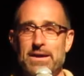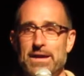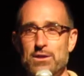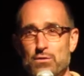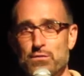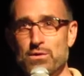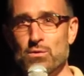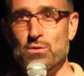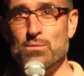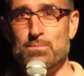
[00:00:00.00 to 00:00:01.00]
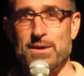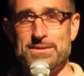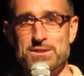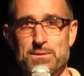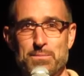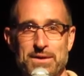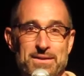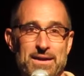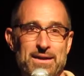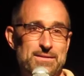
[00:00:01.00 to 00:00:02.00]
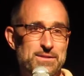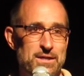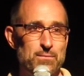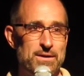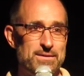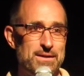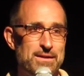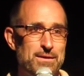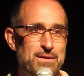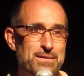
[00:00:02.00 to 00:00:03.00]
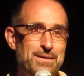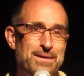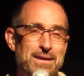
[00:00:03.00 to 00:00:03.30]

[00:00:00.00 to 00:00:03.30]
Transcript: and if you participate at this event in, a,